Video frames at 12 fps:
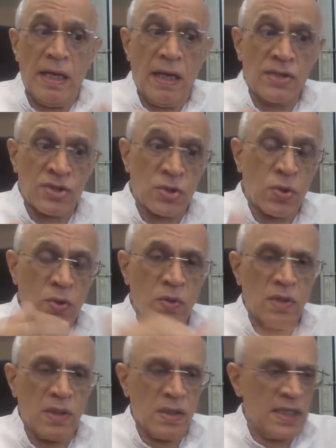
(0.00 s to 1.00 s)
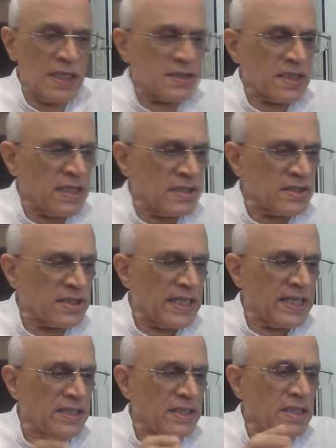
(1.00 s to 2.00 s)
So let's
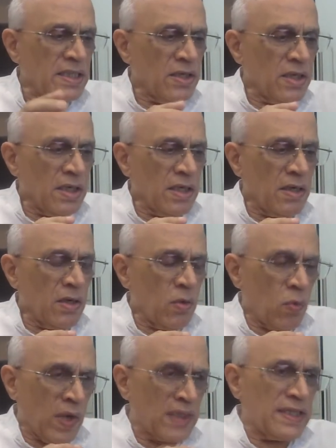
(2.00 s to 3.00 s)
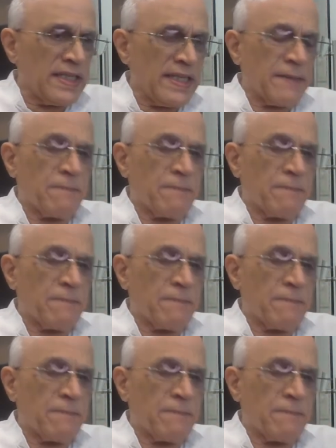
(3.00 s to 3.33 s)
understand one thing.